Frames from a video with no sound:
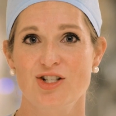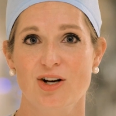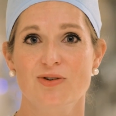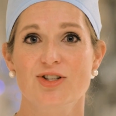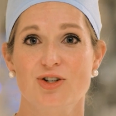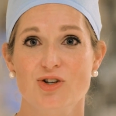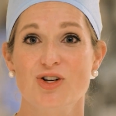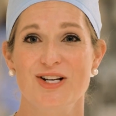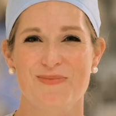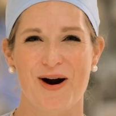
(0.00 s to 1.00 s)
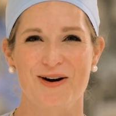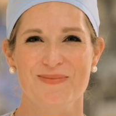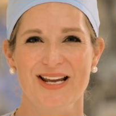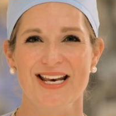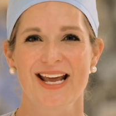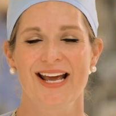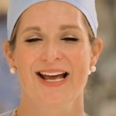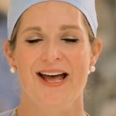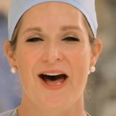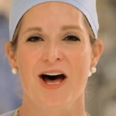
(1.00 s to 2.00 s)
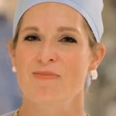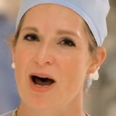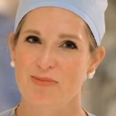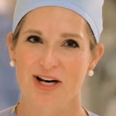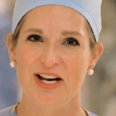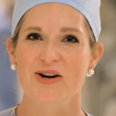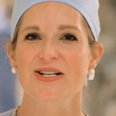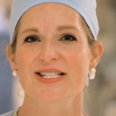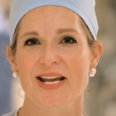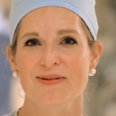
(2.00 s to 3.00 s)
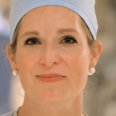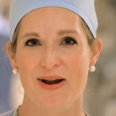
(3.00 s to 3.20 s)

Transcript: General Surgery Department, um, operating here at St.